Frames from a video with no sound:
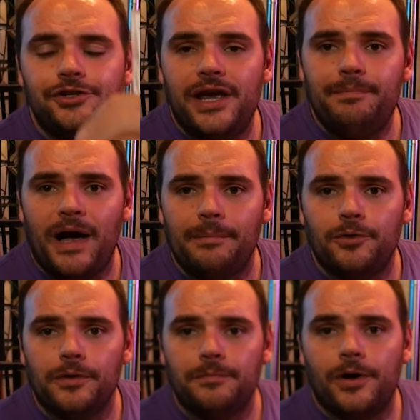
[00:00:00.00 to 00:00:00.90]
J-pop
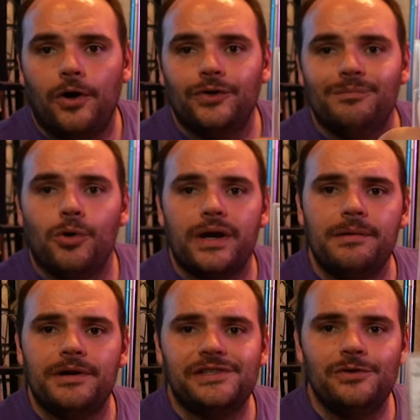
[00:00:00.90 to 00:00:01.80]
group called Morning
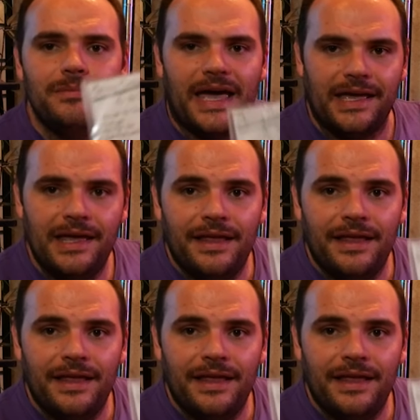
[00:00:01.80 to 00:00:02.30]
Musume.